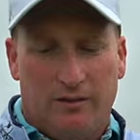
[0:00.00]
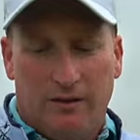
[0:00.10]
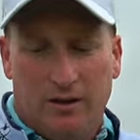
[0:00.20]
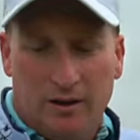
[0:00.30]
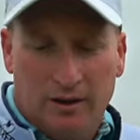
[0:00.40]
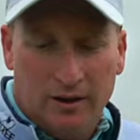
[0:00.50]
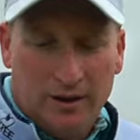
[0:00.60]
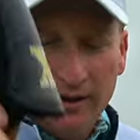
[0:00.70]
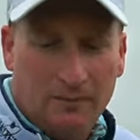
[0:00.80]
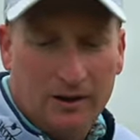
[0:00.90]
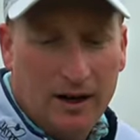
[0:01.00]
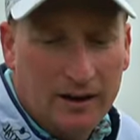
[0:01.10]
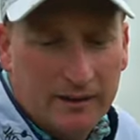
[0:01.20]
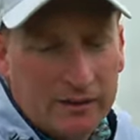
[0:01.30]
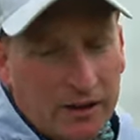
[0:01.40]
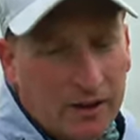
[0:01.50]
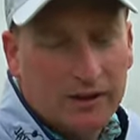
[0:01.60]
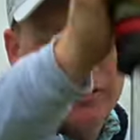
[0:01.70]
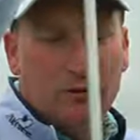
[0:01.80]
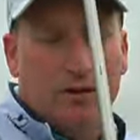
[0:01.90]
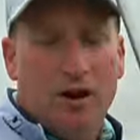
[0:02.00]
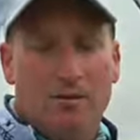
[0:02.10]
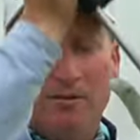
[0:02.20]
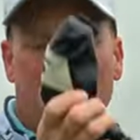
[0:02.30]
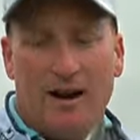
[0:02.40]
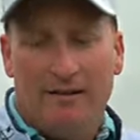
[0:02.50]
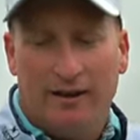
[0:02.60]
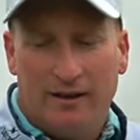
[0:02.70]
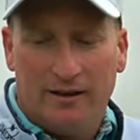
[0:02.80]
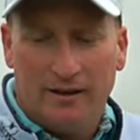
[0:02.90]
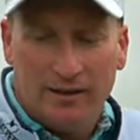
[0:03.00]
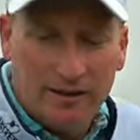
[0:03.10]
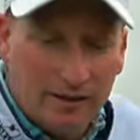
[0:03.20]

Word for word: Yeah. Then we get into like sort of hybrid area. Yeah.